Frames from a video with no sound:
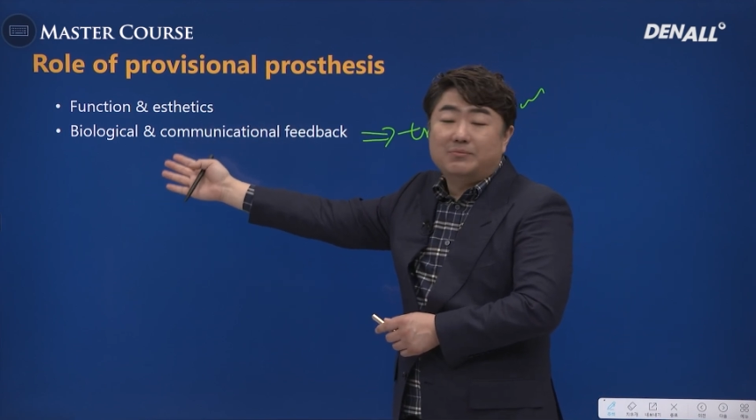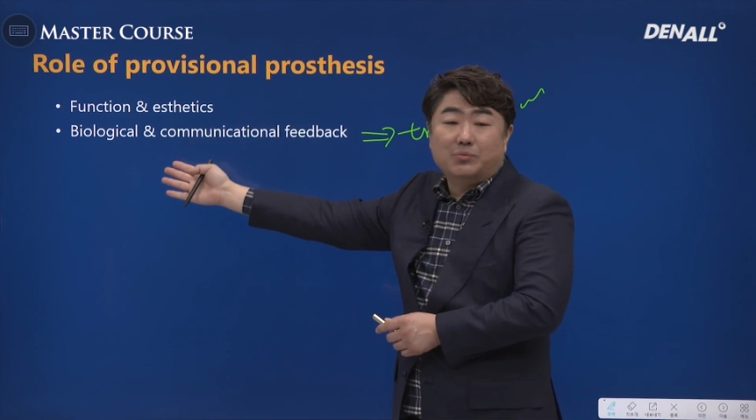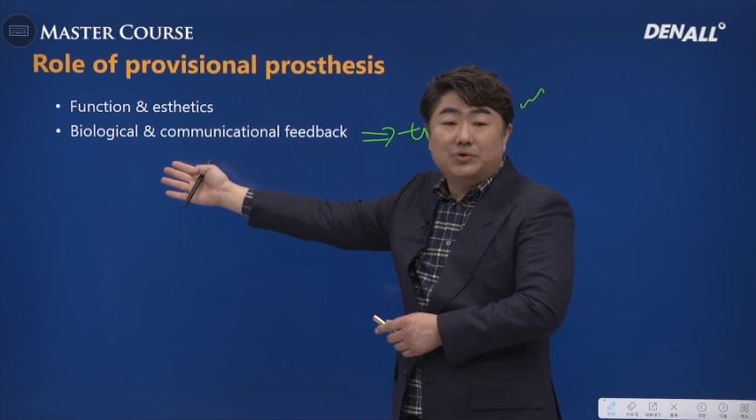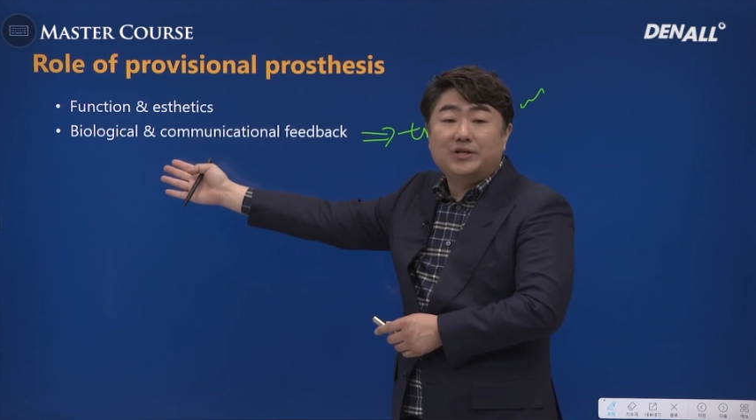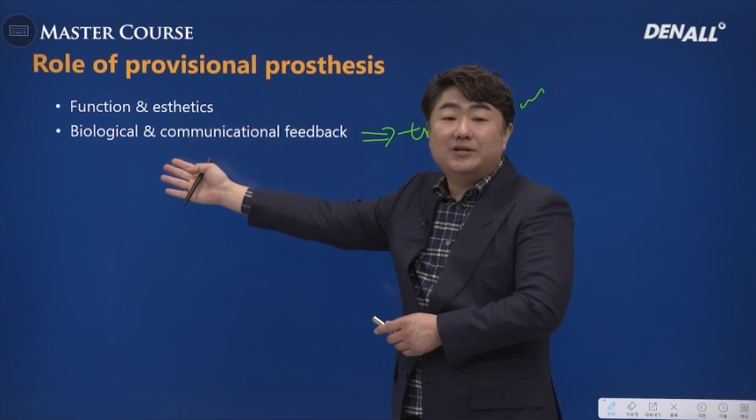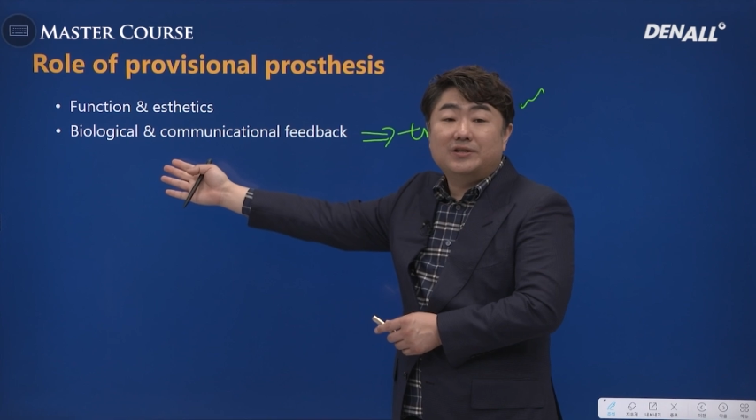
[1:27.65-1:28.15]

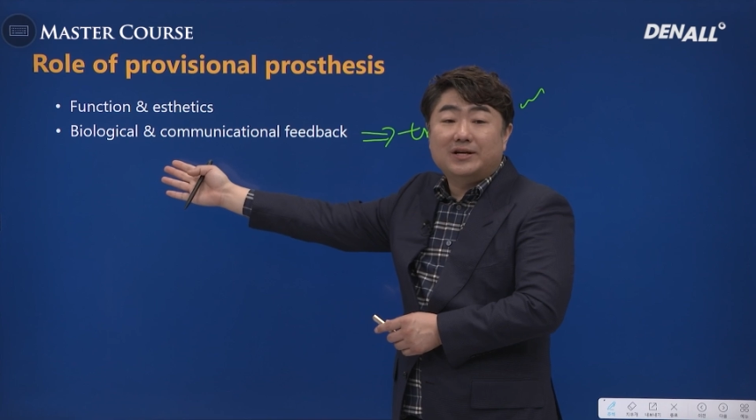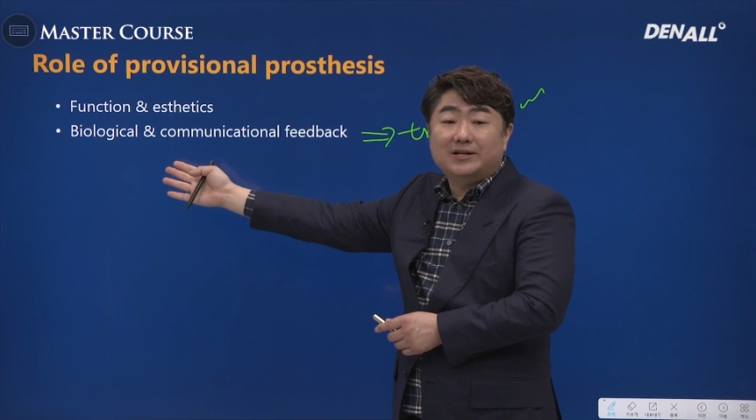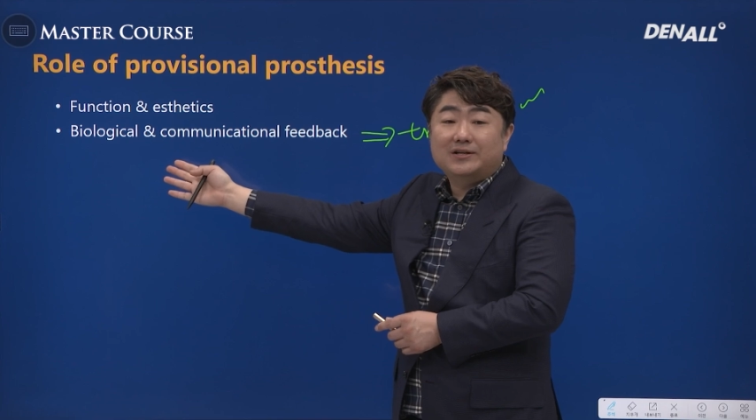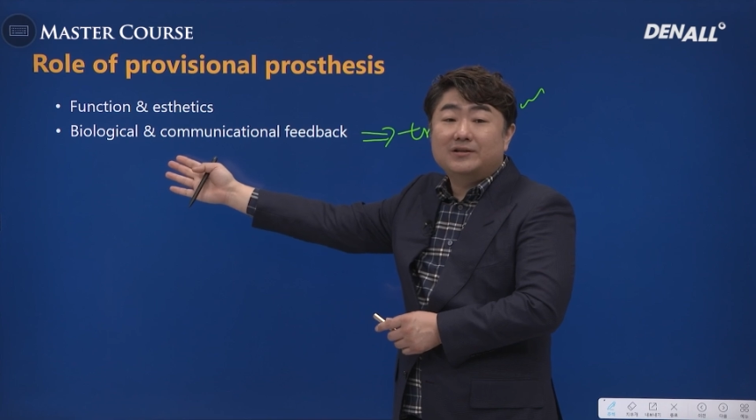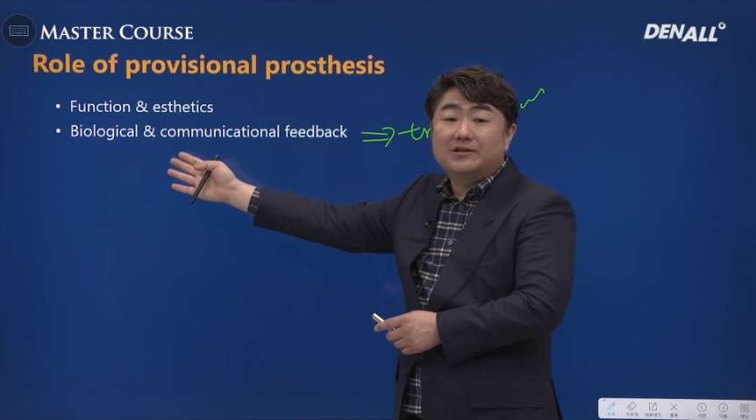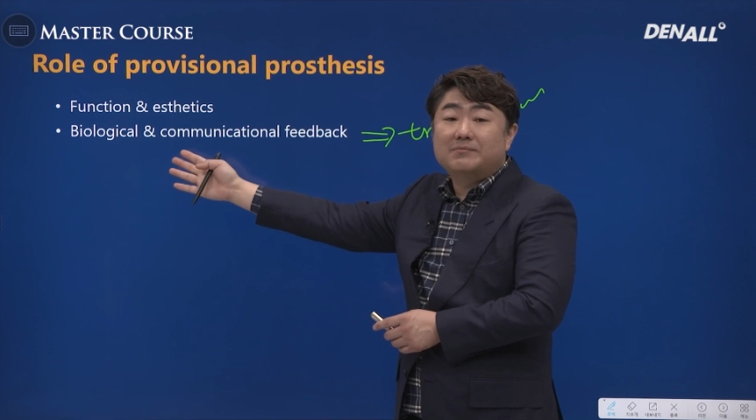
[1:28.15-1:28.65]
gingival
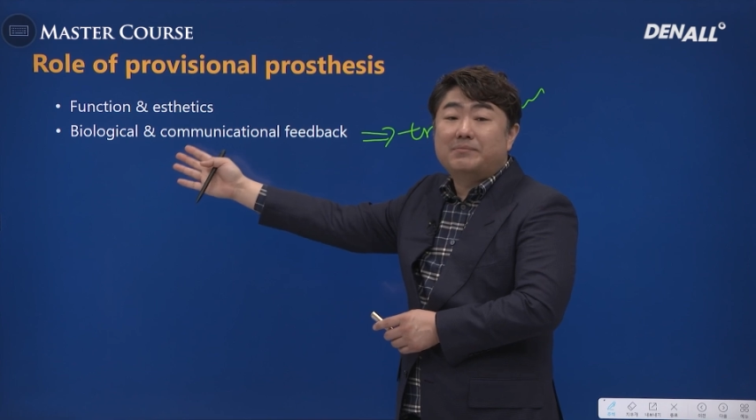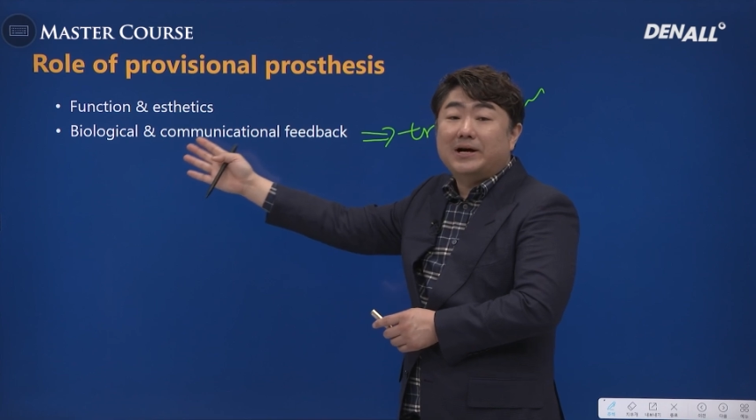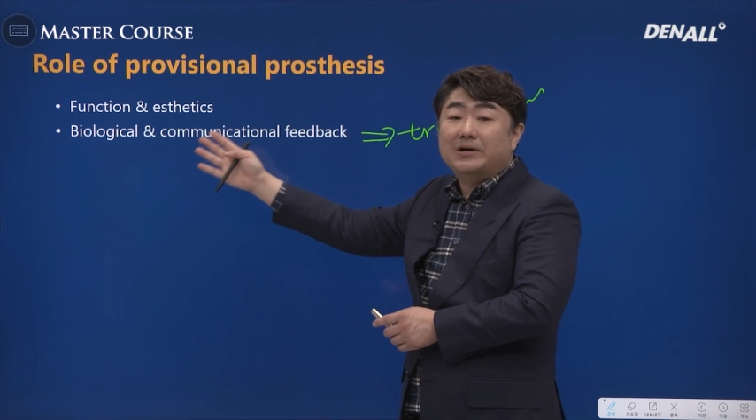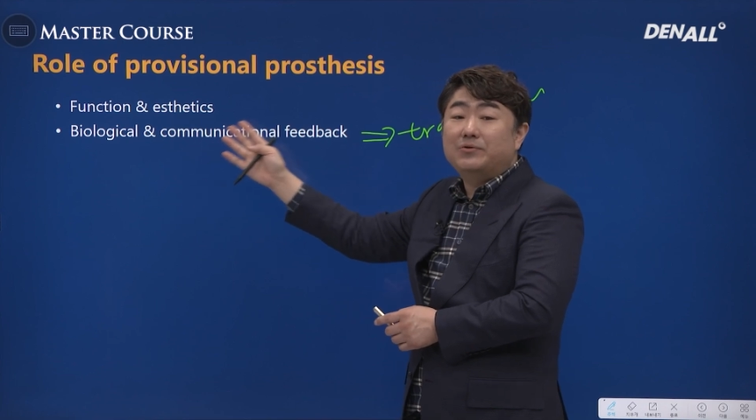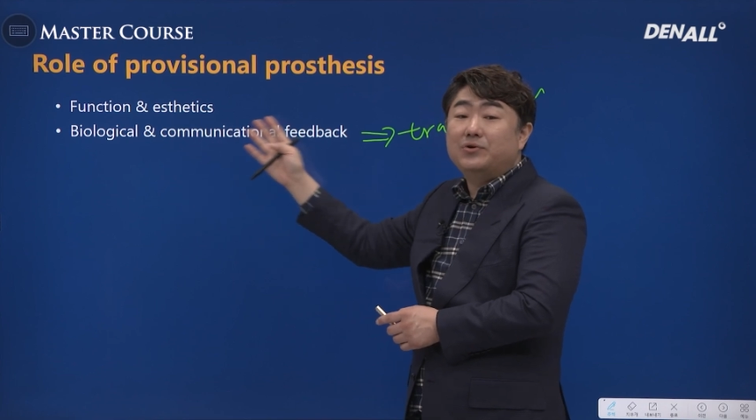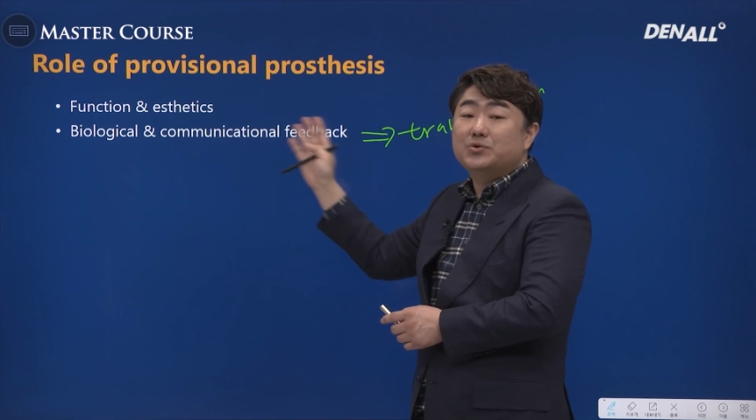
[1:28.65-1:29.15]
molding
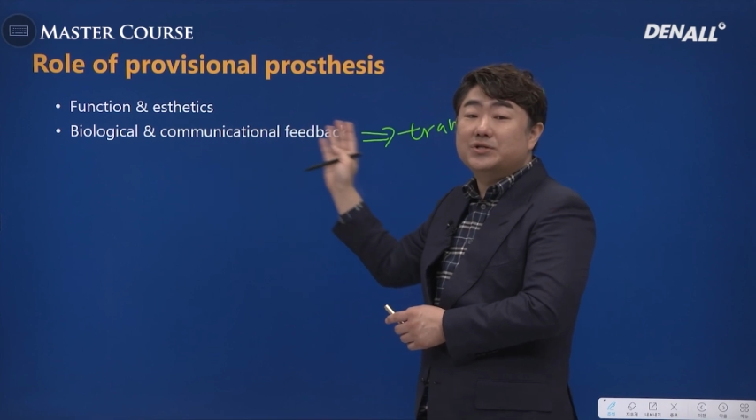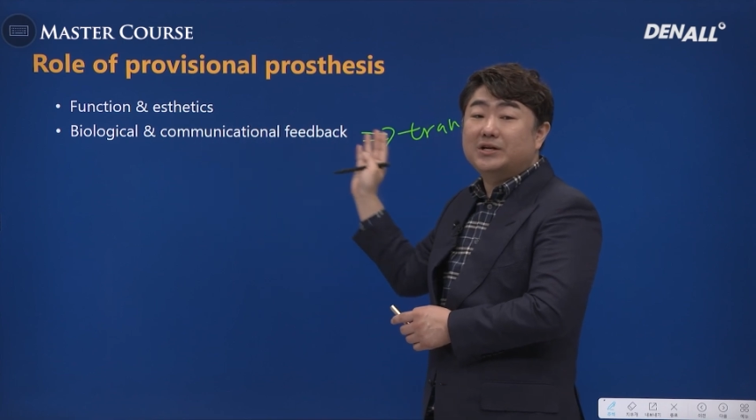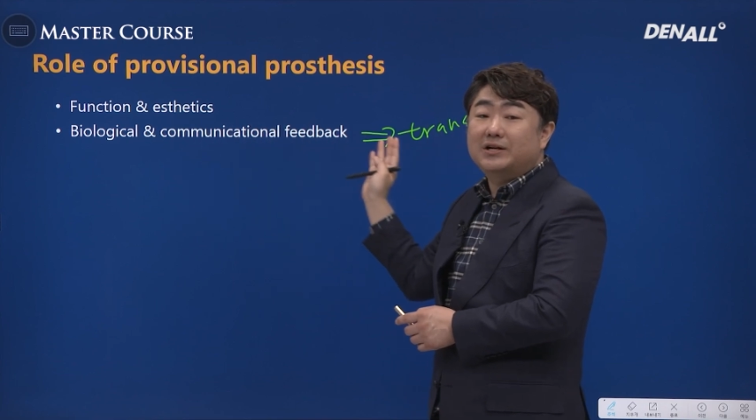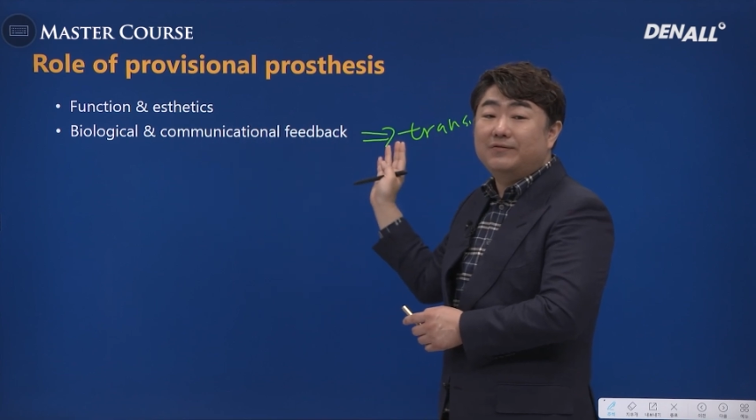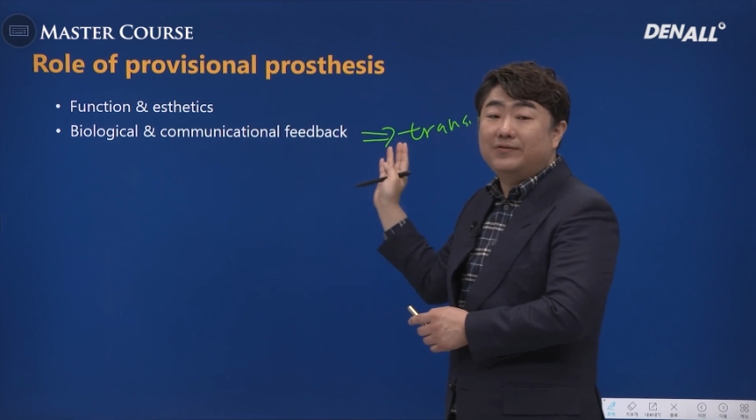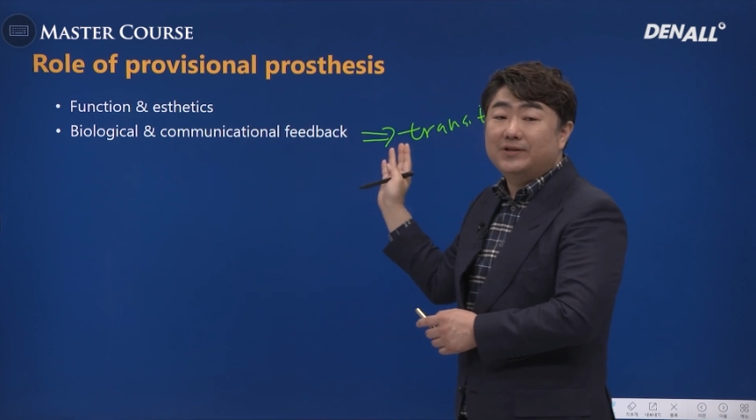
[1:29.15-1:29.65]

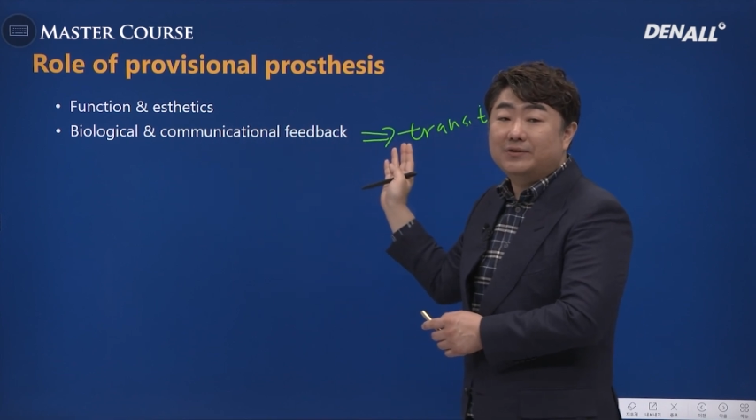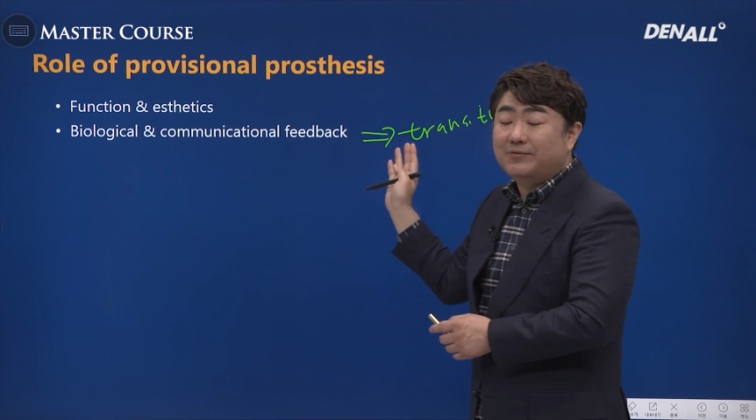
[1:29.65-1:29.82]
process.